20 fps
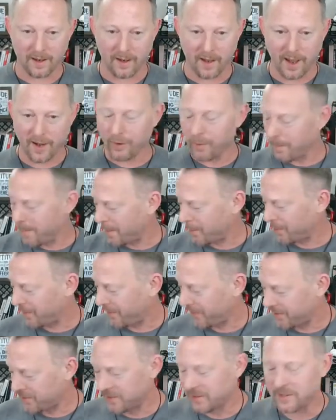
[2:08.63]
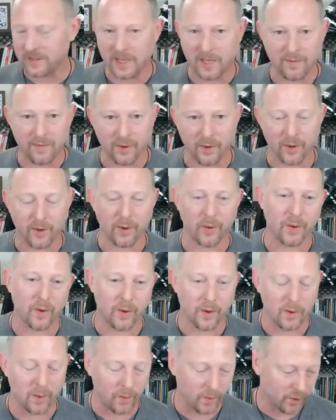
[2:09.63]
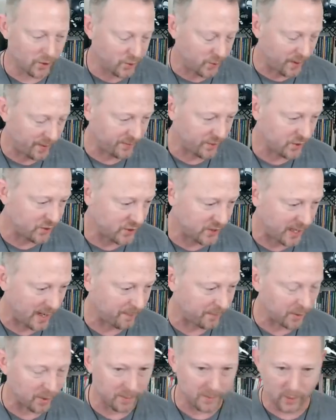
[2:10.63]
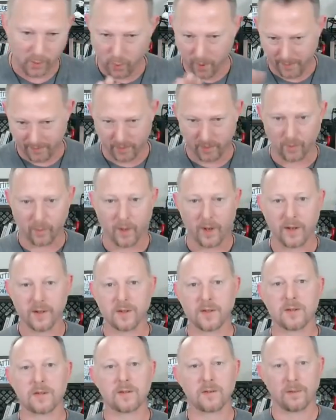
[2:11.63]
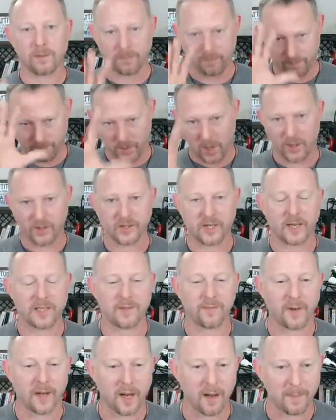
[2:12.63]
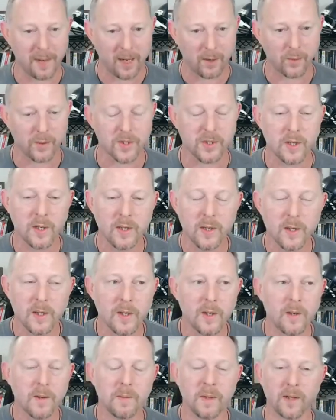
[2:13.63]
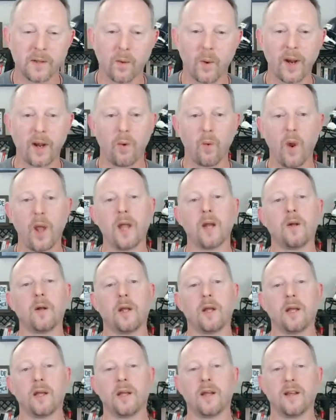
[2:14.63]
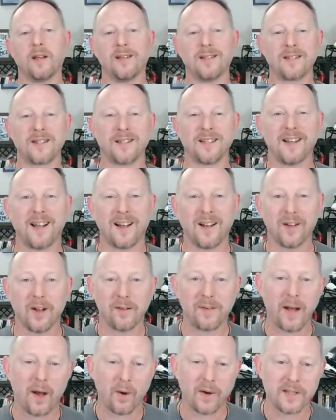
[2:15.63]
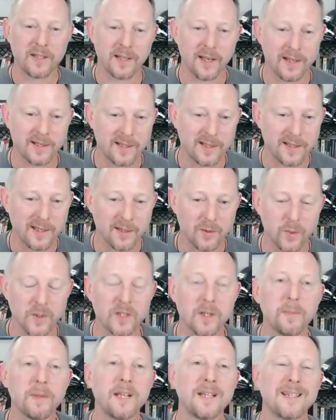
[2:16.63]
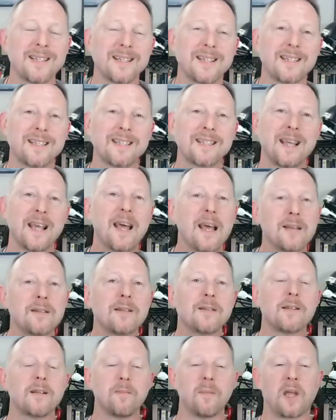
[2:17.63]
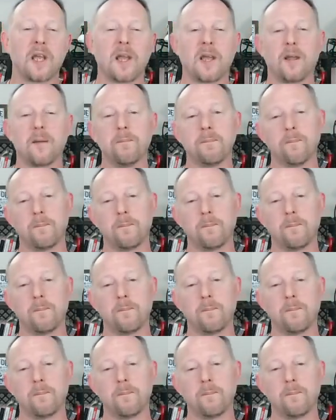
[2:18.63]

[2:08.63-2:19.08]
don't remember if this is Steve or Trevor's chapter, but whoever it was, I apologize if I got it backwards. But the way it went is, I love how he says, when somebody says to me,